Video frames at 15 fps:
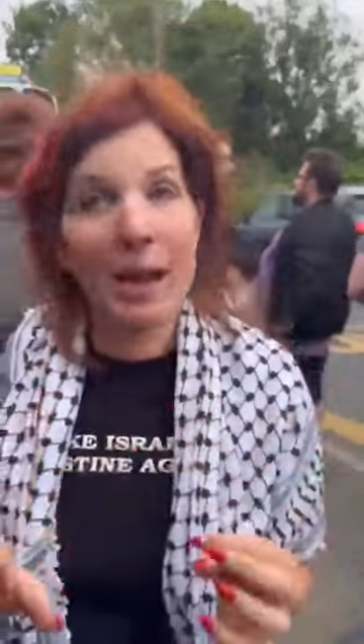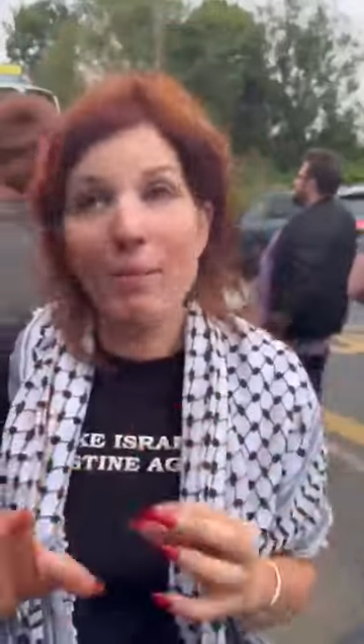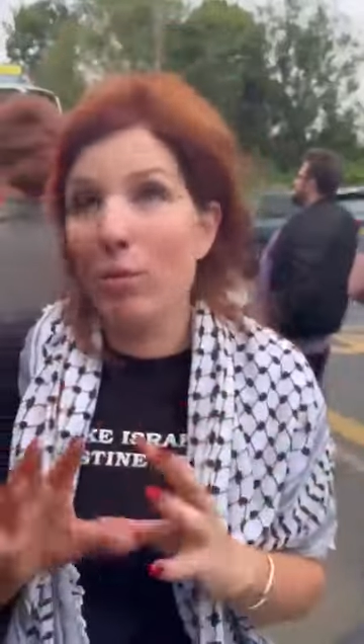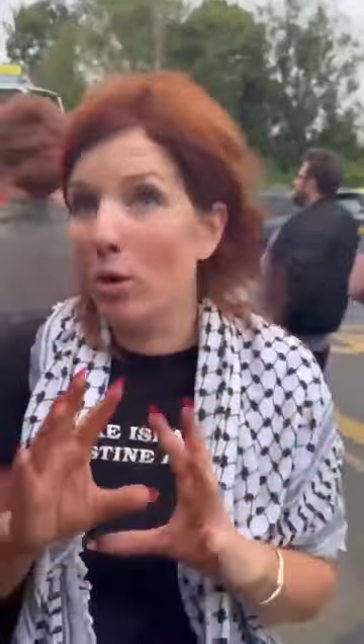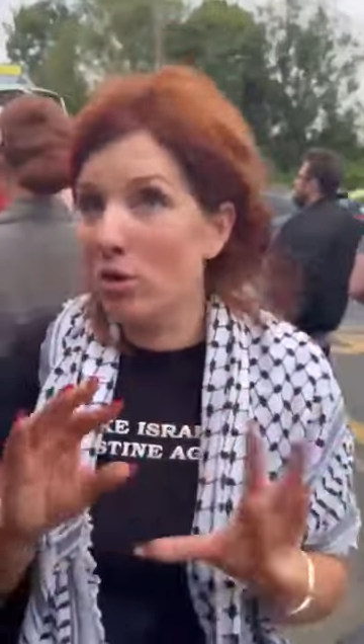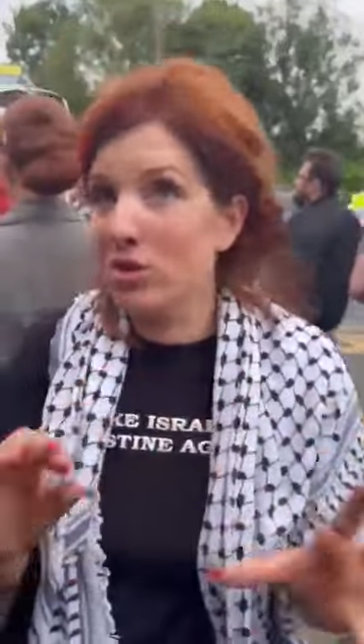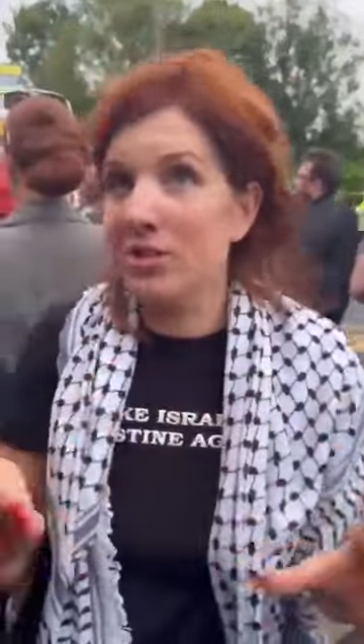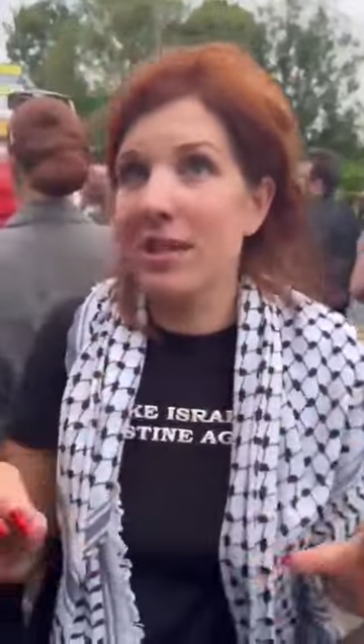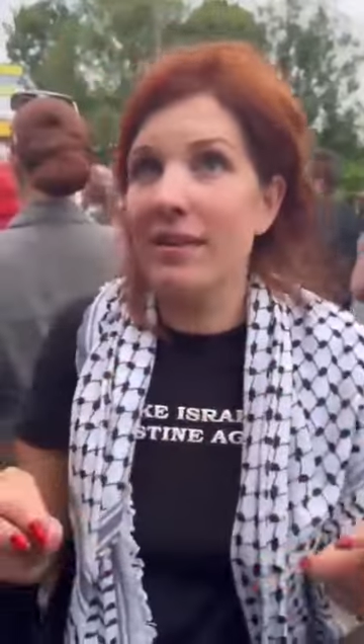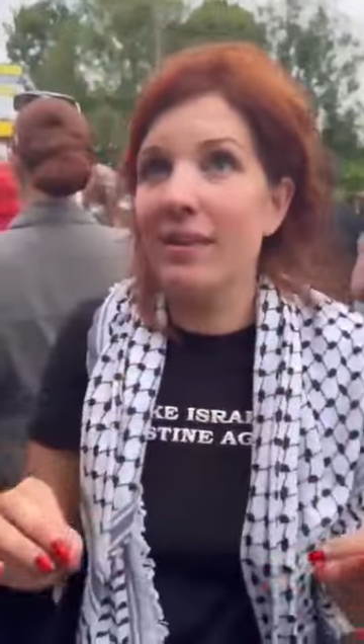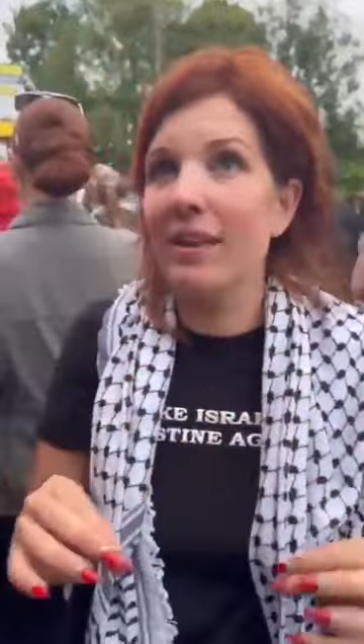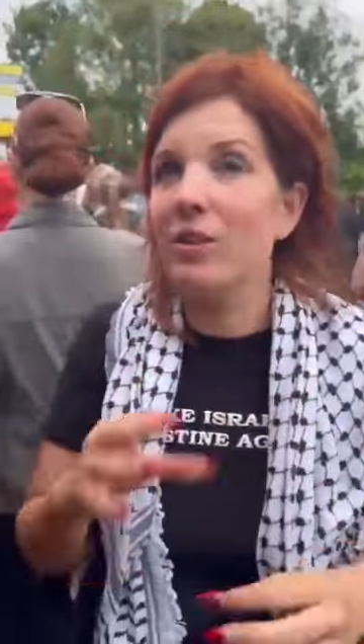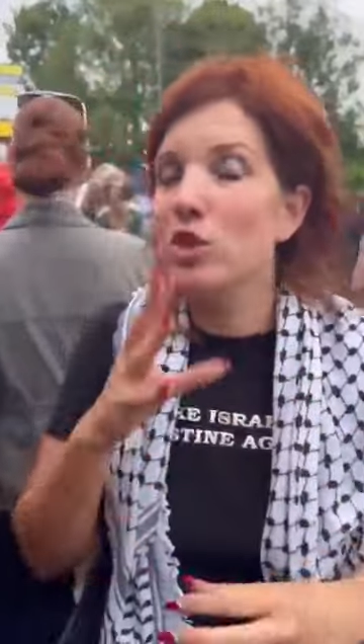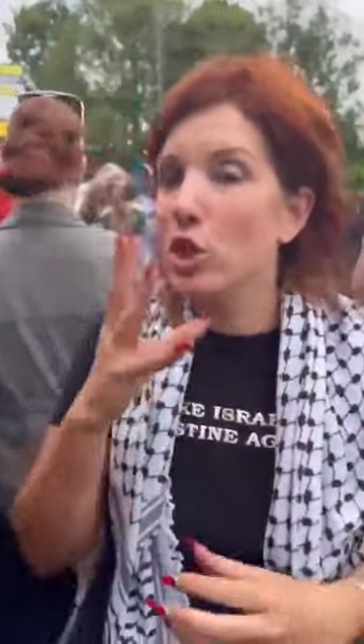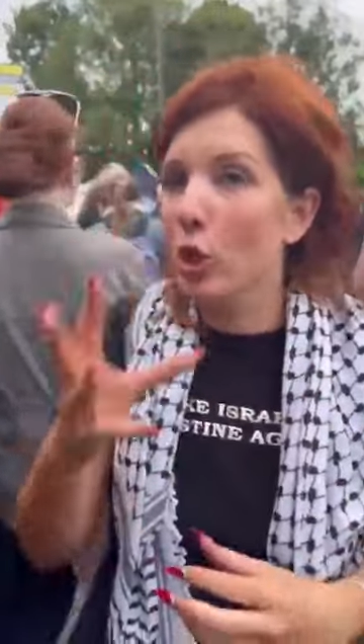I'm not saying
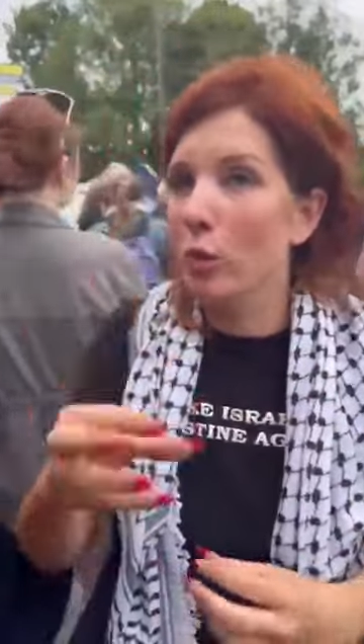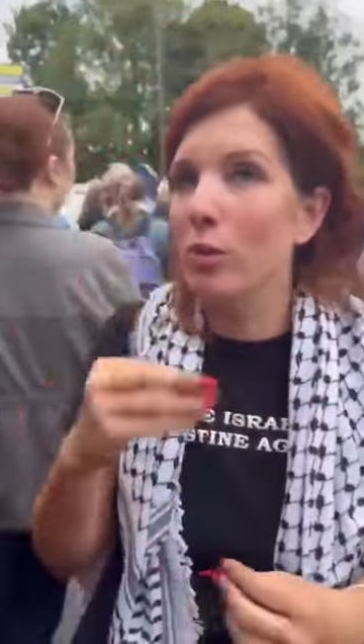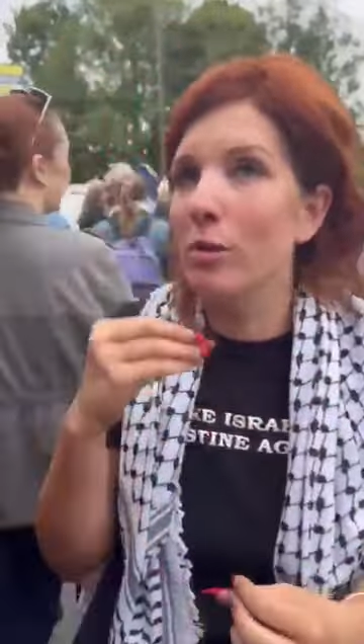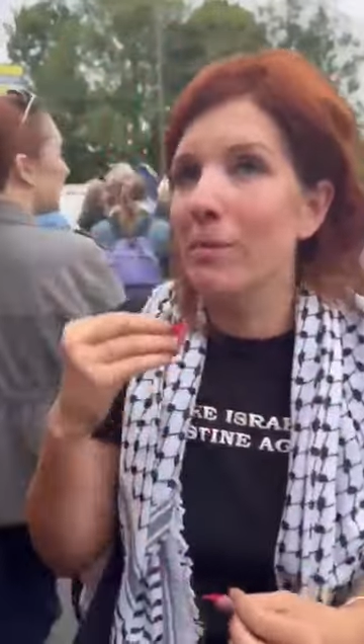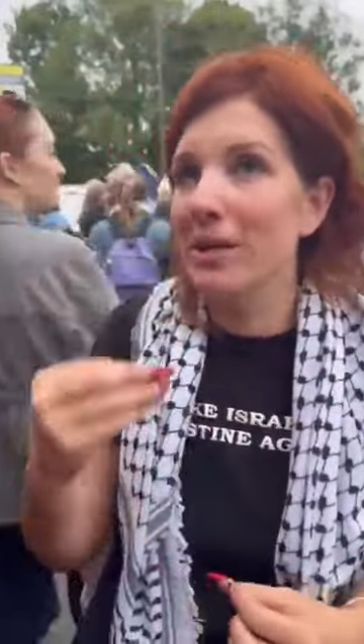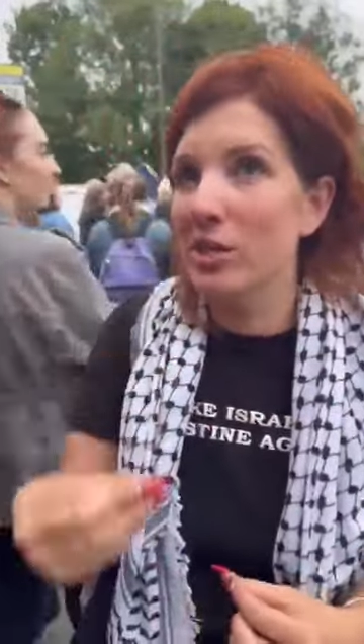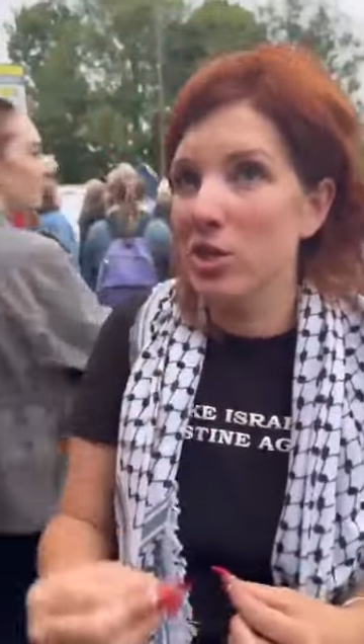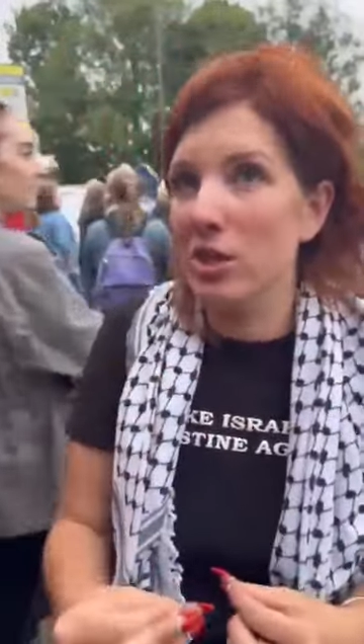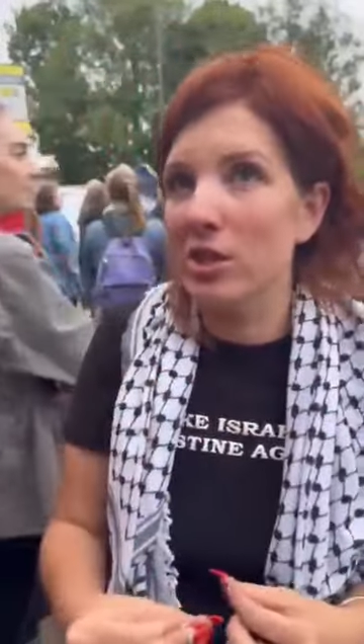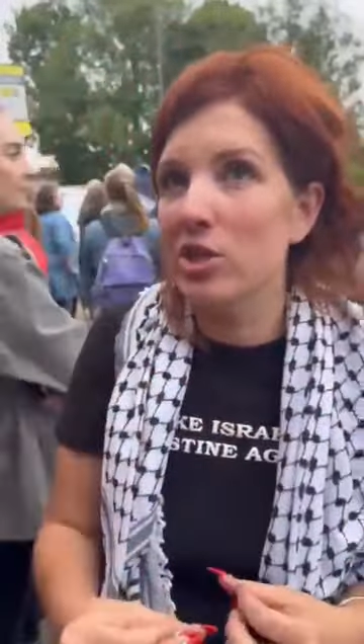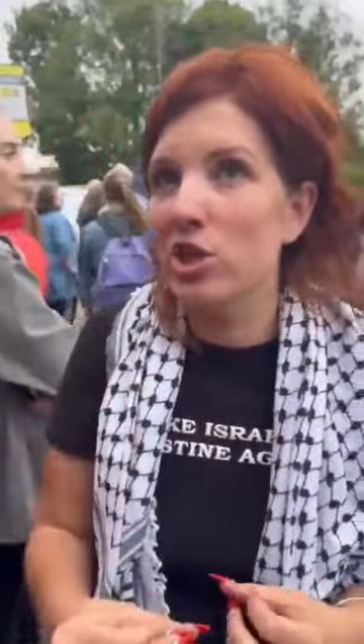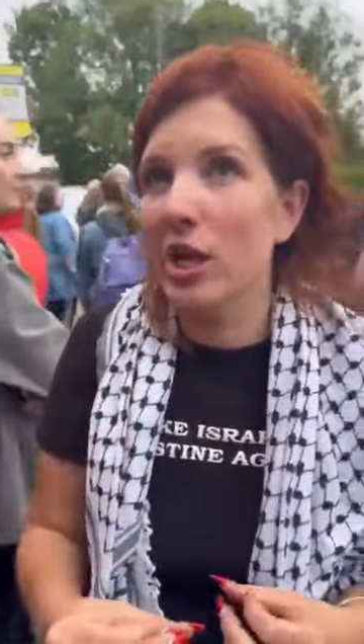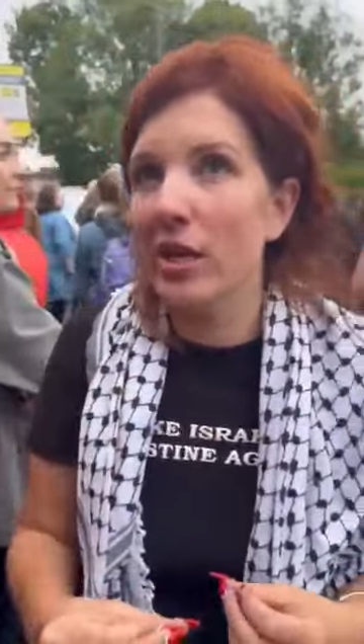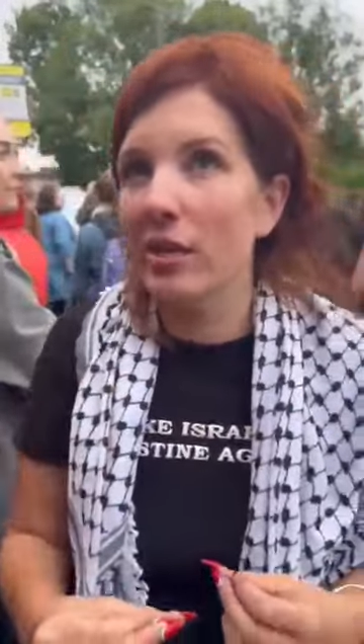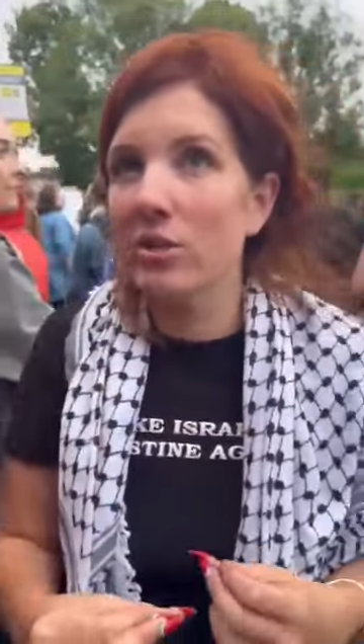that the tone immediately
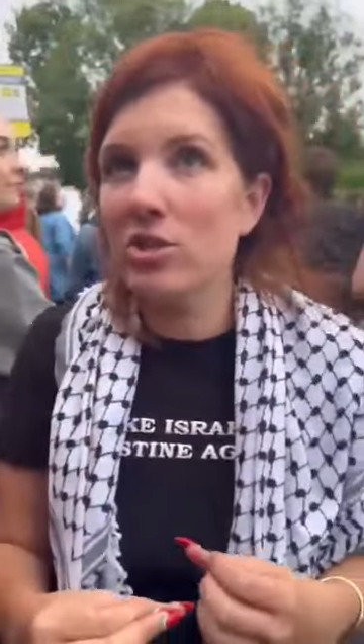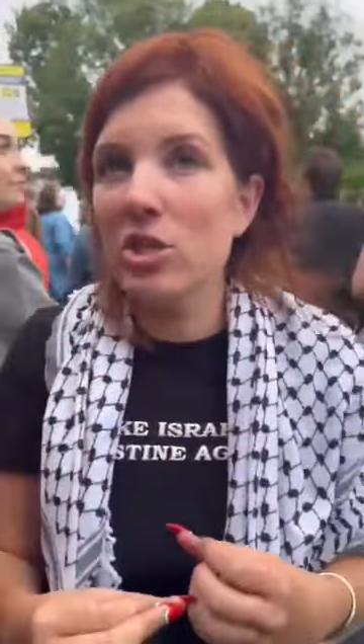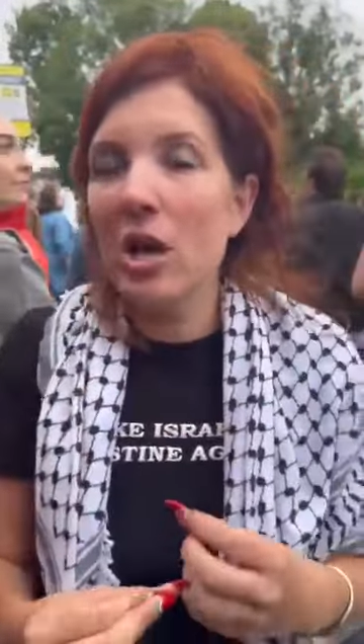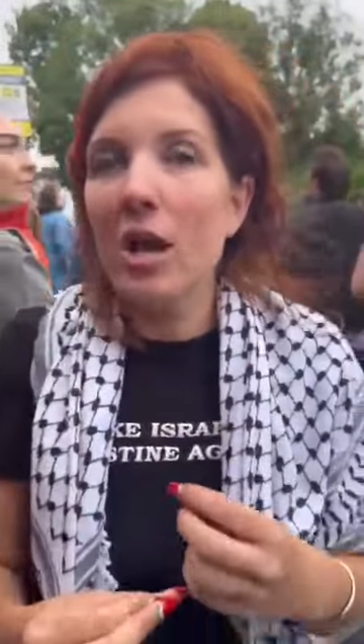changed.